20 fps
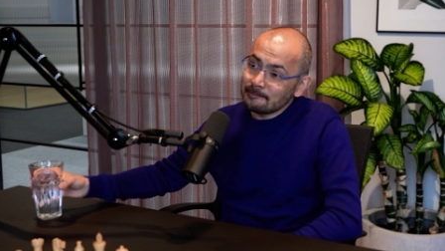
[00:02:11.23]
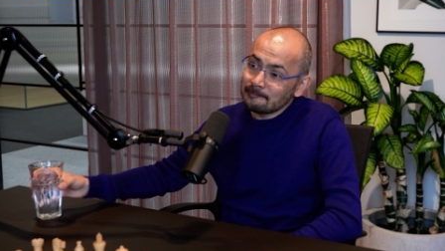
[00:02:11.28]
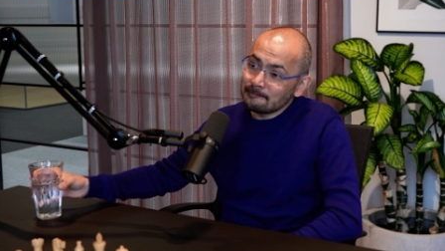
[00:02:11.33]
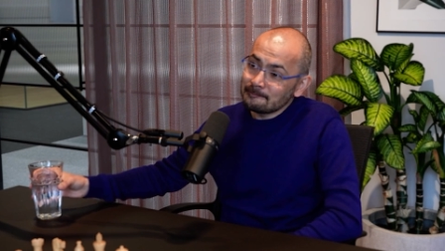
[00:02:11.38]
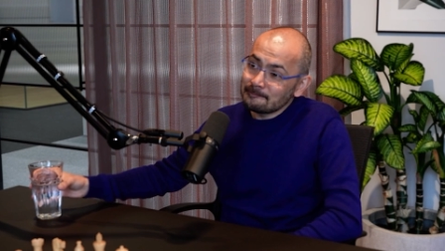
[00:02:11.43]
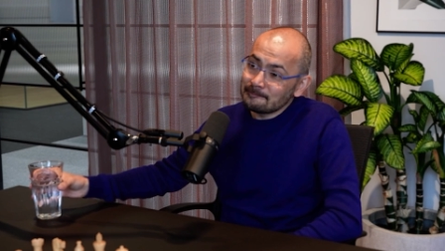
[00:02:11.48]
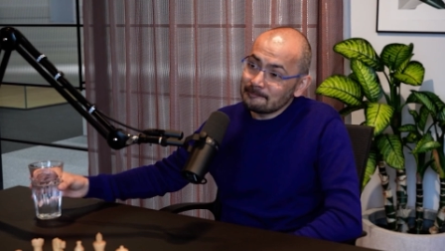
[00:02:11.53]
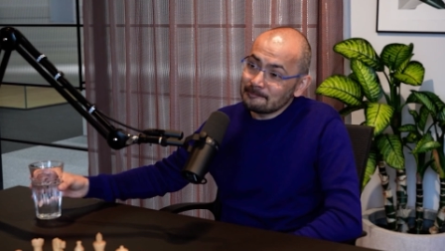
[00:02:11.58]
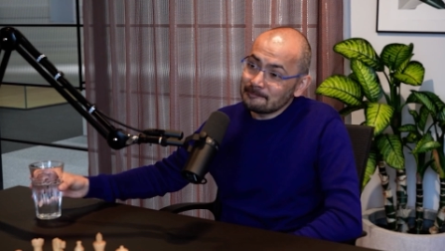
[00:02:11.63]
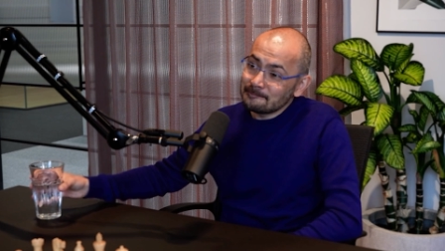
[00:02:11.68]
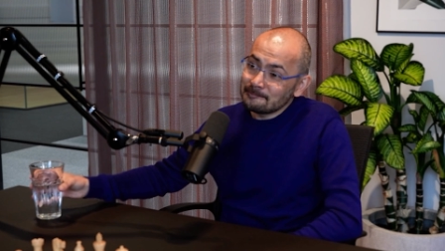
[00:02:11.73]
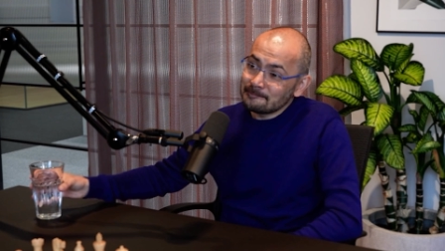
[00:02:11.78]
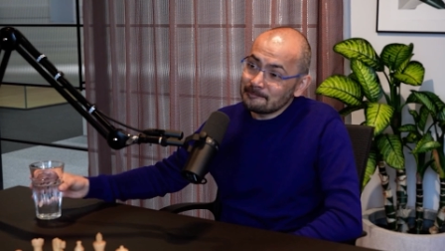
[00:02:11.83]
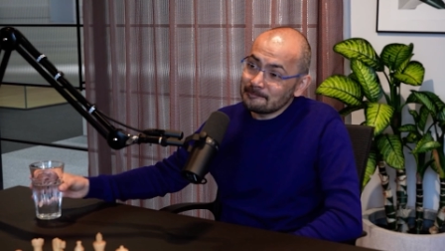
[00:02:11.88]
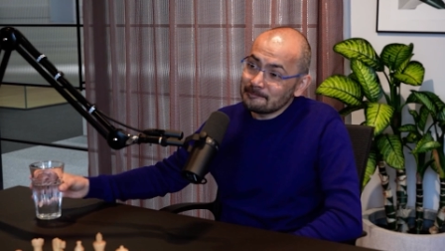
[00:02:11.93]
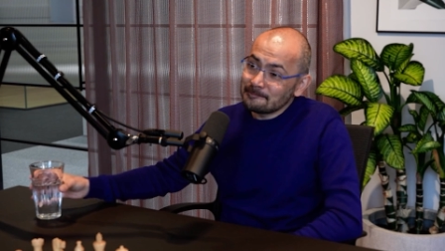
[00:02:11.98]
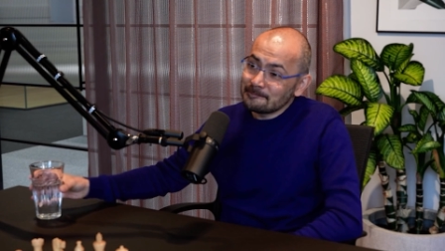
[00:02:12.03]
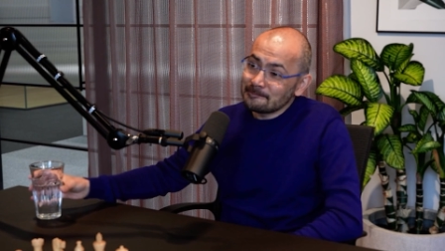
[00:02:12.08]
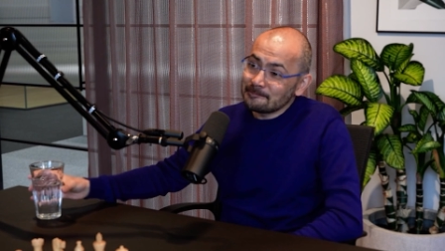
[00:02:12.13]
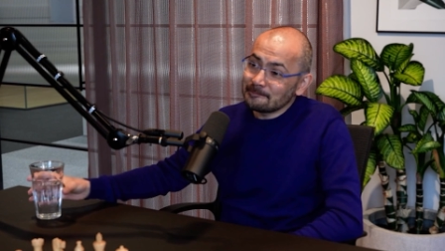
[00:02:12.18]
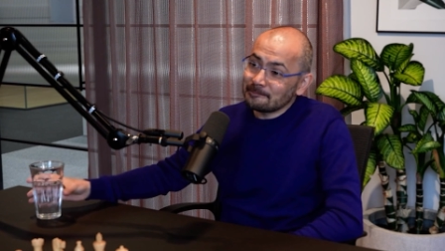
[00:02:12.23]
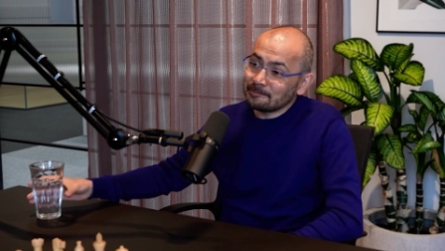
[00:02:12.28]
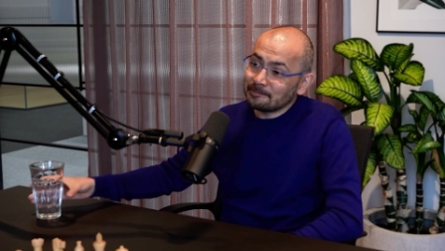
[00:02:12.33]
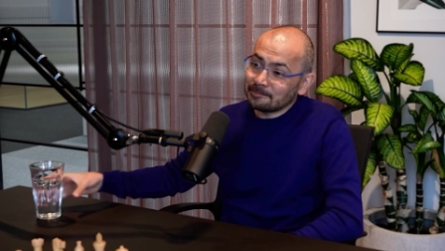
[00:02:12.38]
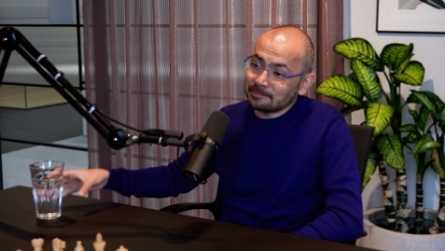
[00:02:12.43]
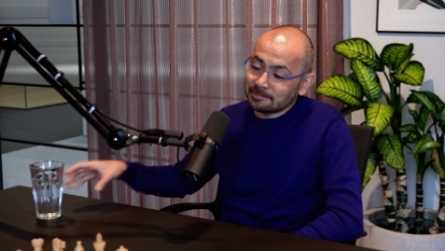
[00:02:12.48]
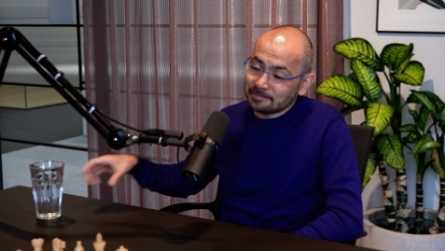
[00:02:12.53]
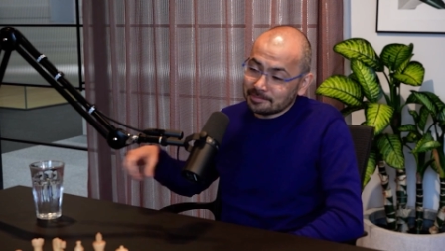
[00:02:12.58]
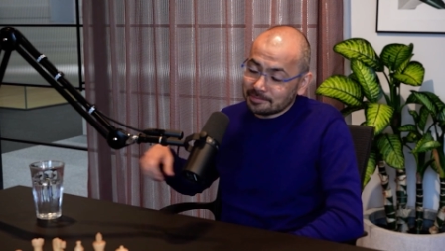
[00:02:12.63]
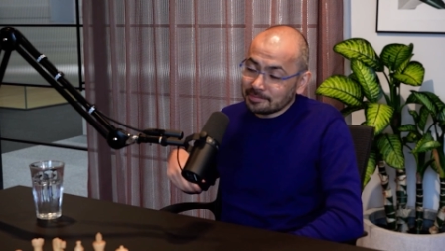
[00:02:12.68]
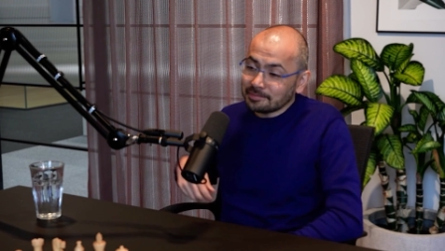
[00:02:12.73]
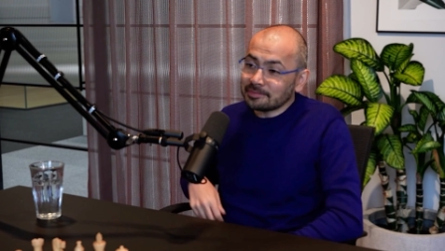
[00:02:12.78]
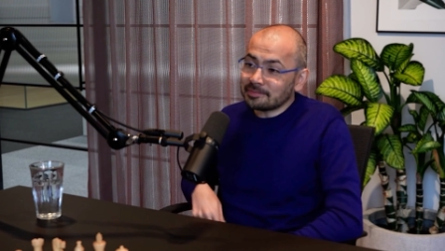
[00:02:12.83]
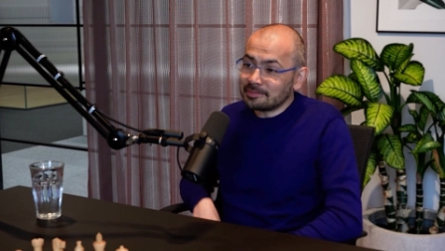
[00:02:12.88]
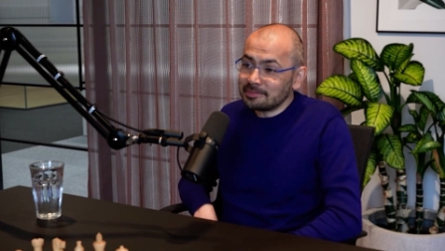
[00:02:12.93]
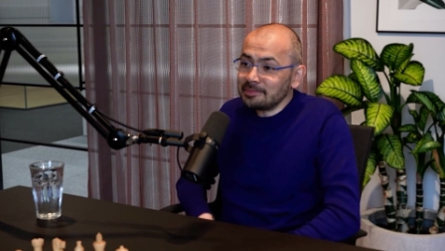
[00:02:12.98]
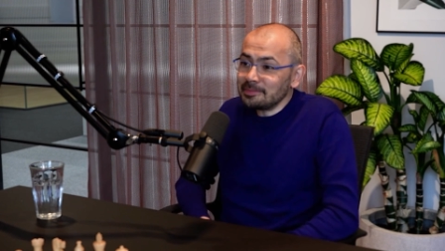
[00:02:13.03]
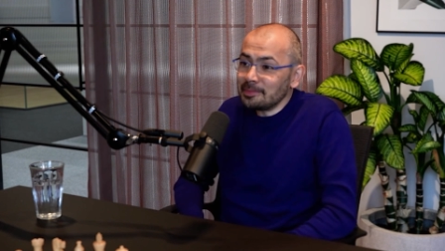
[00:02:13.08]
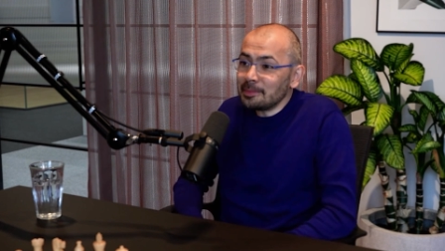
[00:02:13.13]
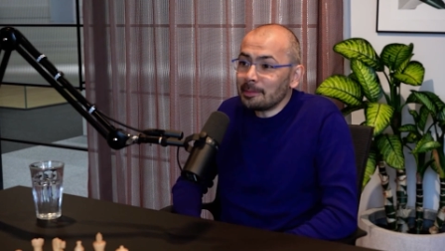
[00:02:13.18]
different kinds of
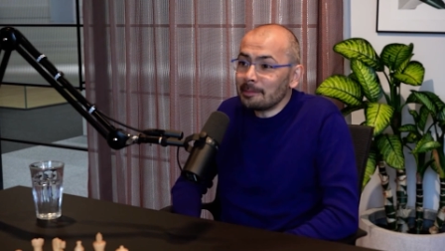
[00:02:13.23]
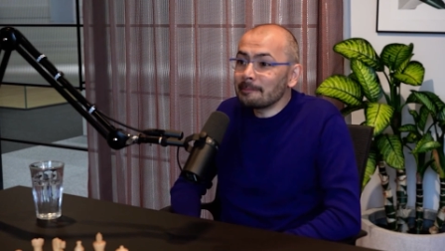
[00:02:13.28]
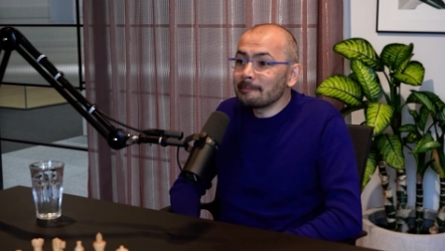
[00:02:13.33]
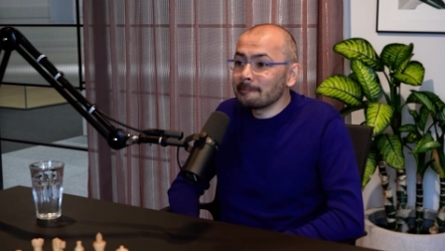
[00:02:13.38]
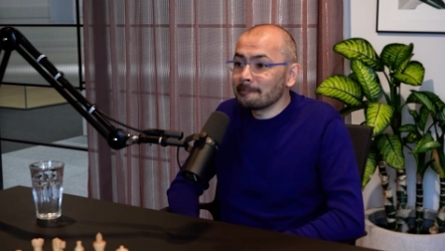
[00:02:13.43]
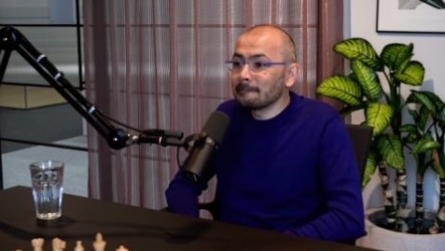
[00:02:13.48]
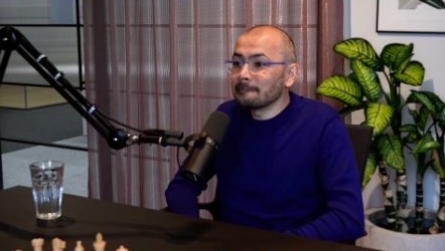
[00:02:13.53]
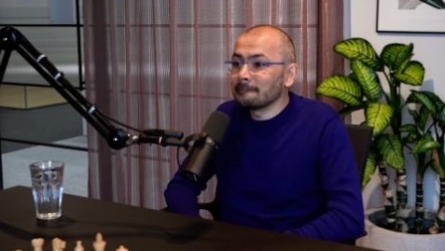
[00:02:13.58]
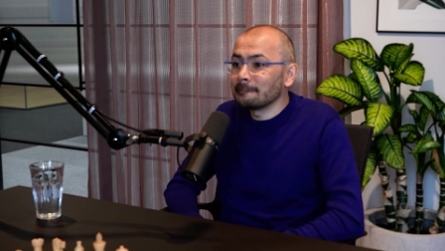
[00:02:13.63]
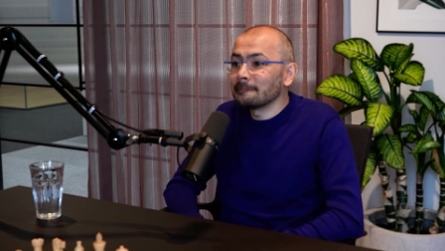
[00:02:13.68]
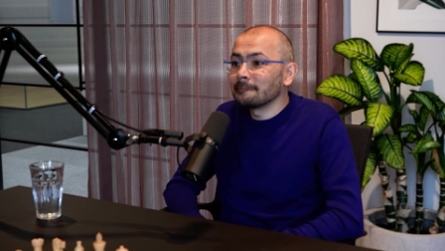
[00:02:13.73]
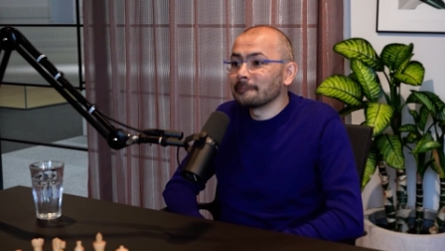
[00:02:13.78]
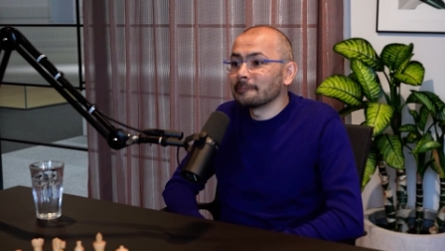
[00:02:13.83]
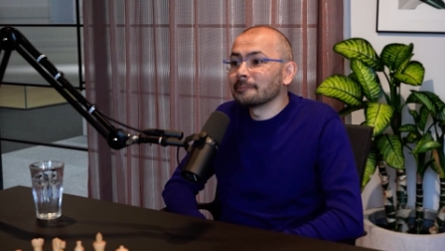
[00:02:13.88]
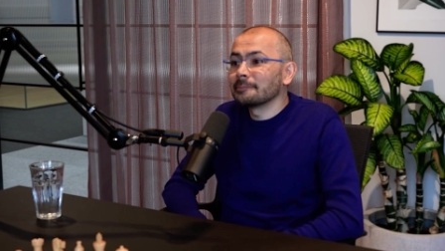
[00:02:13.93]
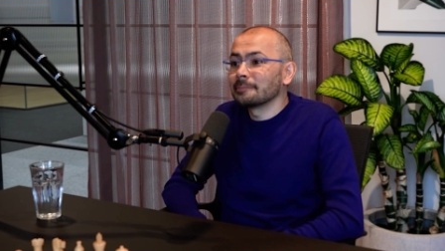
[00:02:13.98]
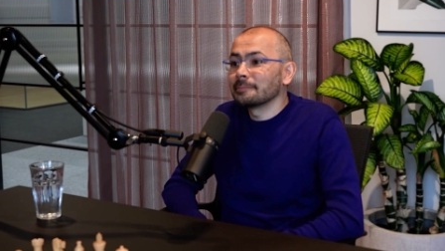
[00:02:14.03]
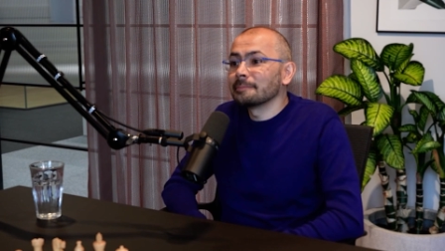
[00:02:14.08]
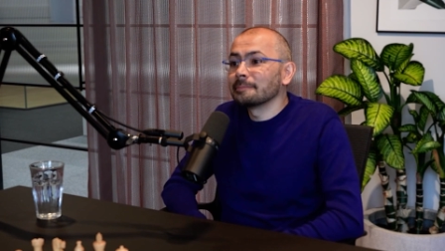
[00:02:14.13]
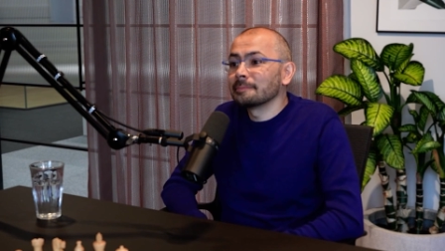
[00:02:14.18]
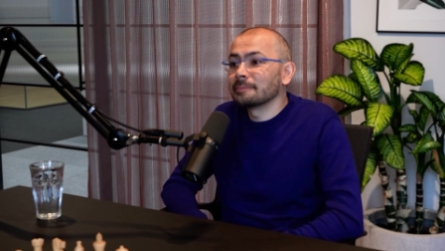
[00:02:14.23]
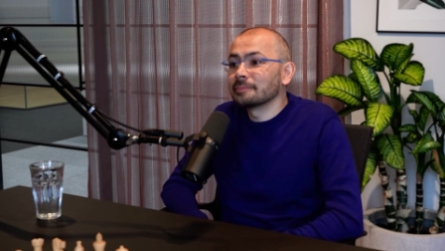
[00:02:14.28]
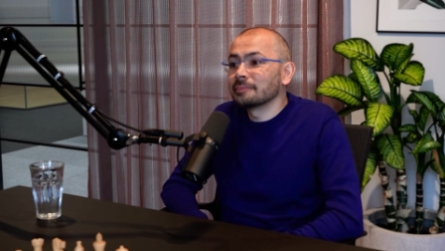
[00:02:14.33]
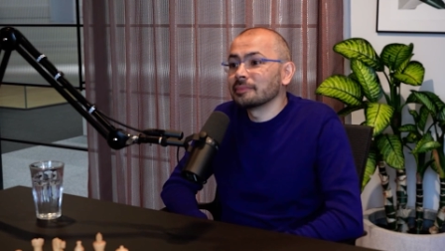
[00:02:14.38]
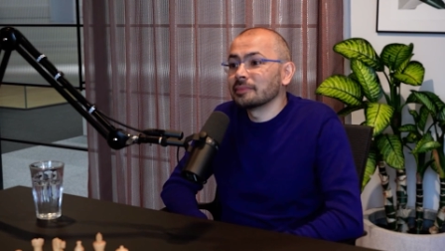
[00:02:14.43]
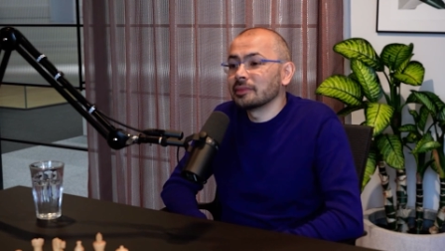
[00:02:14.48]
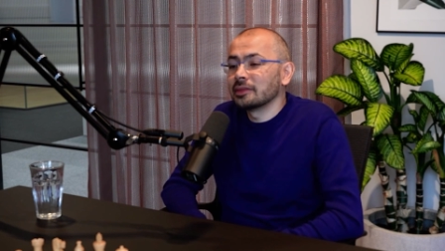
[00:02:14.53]
results of the past